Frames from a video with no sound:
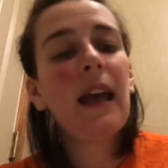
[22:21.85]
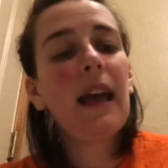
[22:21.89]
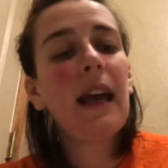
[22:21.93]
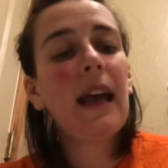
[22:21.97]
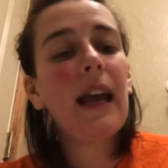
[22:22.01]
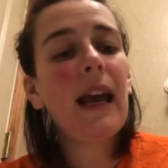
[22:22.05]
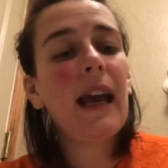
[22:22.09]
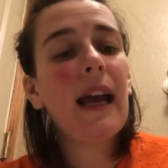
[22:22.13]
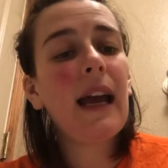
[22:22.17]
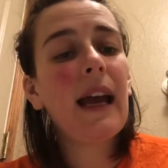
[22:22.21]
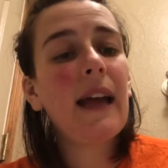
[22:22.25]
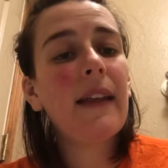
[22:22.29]

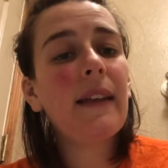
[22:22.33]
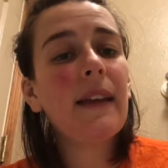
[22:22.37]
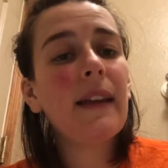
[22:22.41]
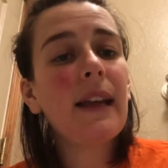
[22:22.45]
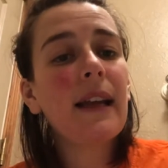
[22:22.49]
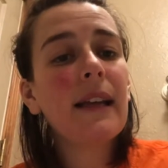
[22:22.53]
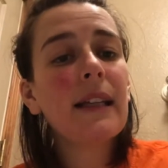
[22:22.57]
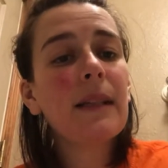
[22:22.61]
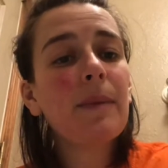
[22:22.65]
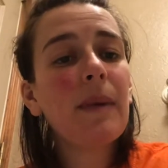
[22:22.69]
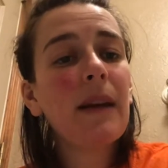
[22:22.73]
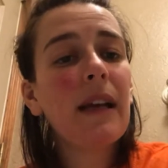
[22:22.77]
And the
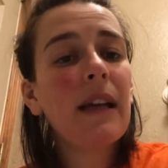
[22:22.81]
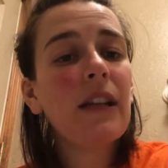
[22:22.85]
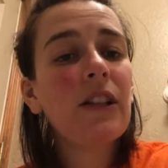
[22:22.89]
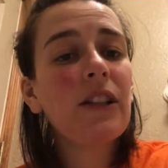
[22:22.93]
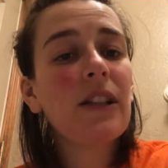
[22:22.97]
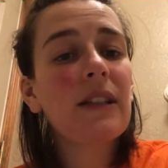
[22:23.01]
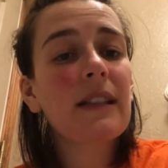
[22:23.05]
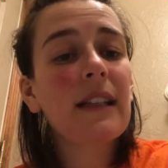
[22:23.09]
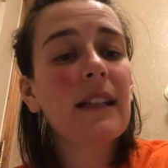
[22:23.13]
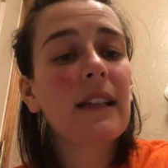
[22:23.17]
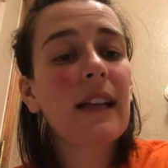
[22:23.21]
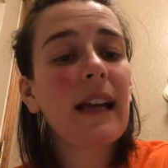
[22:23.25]
next page
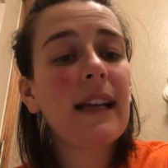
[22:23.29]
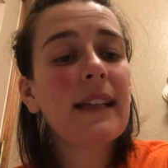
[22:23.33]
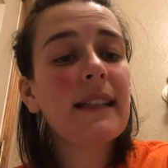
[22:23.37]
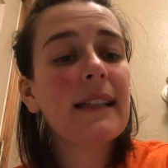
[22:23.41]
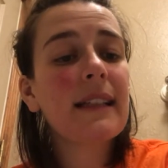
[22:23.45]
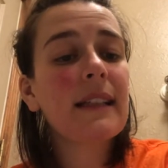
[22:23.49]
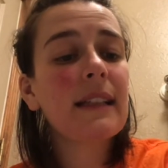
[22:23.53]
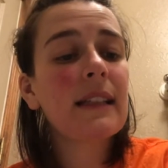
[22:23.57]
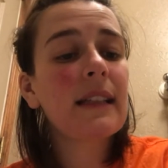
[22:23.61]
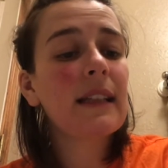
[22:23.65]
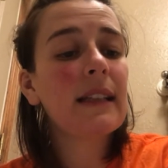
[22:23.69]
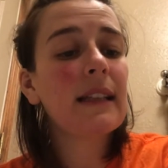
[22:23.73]
has a
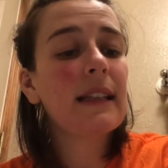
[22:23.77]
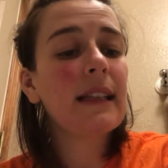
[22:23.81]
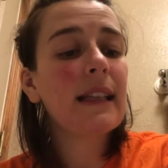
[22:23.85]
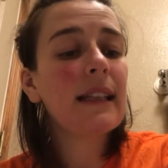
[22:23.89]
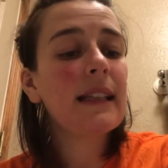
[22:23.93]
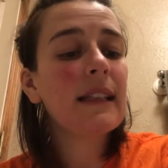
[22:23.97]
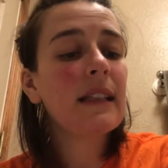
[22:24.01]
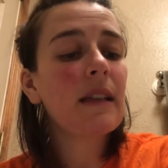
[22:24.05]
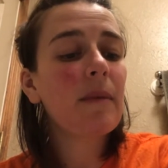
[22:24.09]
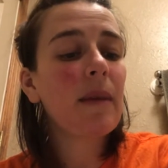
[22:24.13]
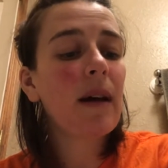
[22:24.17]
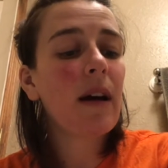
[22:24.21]
nice
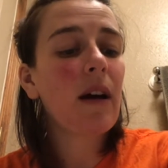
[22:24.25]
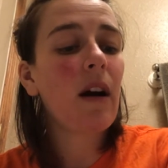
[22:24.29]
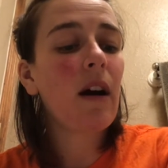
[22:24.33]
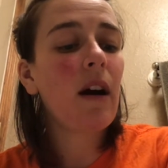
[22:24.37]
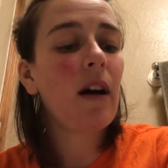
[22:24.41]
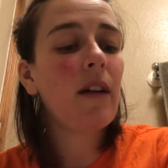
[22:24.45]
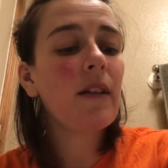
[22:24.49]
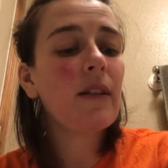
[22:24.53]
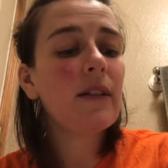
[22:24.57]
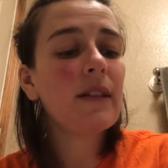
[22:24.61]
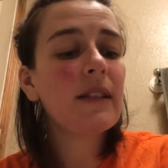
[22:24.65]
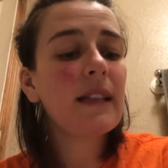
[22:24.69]
list about
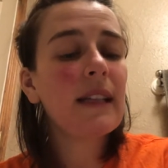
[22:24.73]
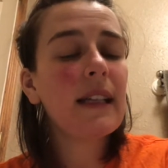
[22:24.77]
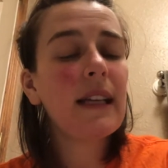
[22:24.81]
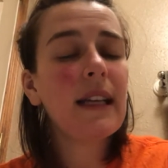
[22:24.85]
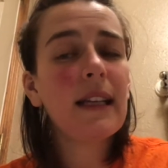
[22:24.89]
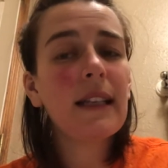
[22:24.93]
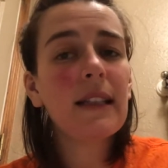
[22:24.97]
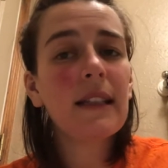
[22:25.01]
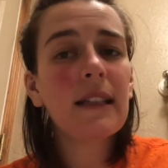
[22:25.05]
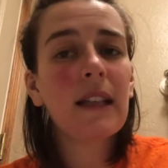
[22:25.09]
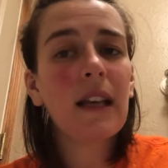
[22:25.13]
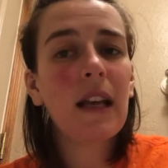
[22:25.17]
all those
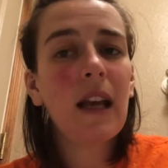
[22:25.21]
things.